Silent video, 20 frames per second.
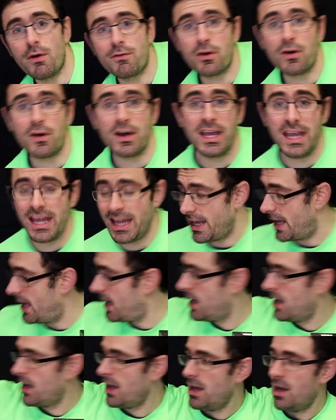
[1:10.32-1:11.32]
I've got
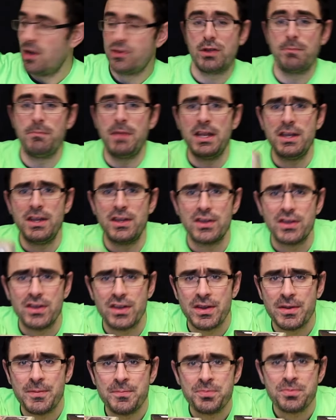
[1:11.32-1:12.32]
here Dominion,
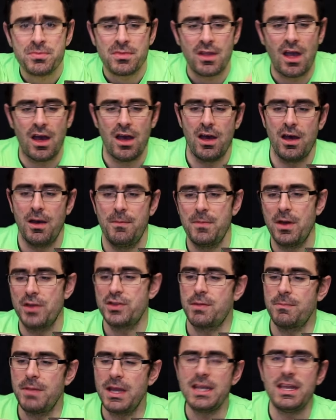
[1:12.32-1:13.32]
and
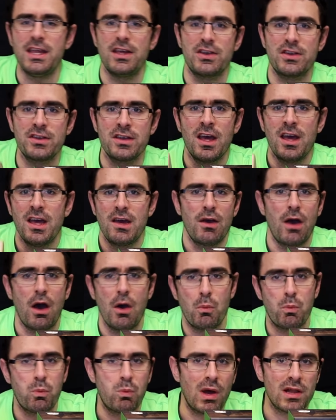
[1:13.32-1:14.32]
Dominion,
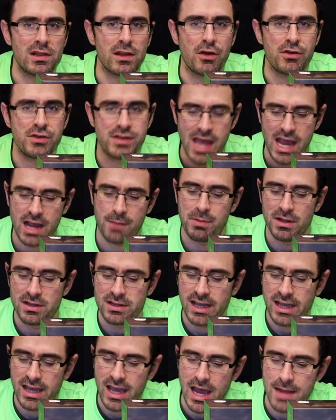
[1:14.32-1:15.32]
a well-known deck
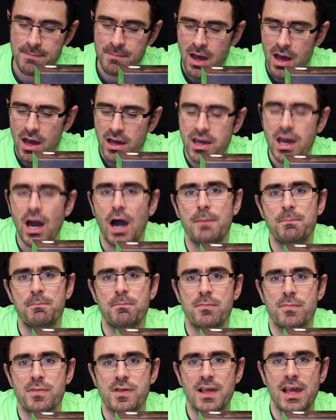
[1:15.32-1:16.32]
building game,
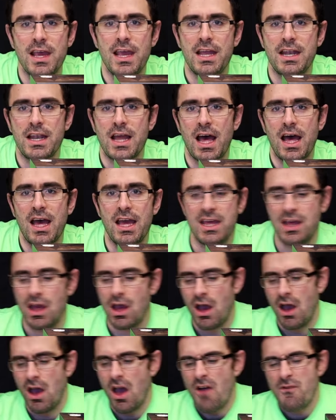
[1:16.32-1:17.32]
comes in a
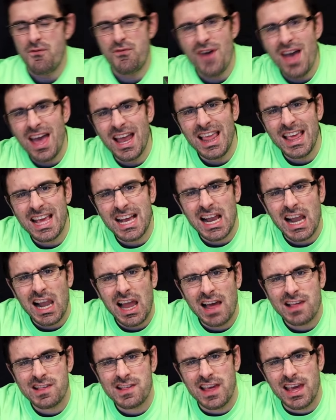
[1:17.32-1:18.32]
fairly
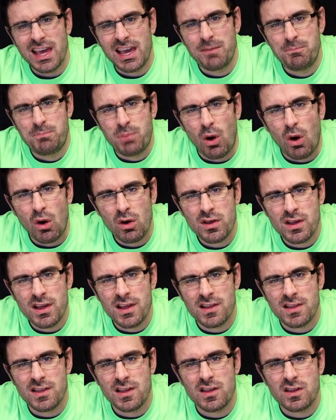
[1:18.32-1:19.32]
classic box.
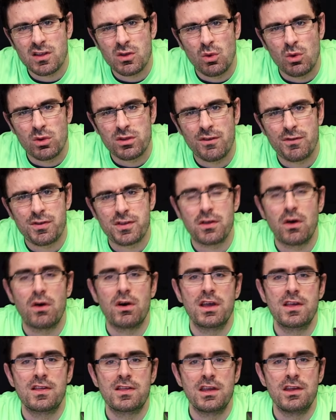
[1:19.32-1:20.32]
It's the sort of
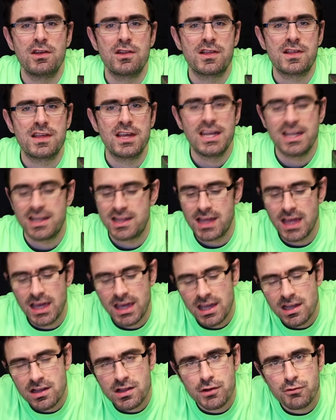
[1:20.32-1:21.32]
size that you'd see
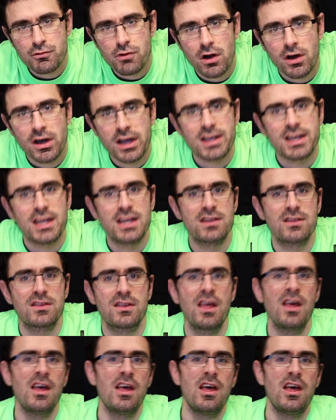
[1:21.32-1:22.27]
Ticket to Ride in,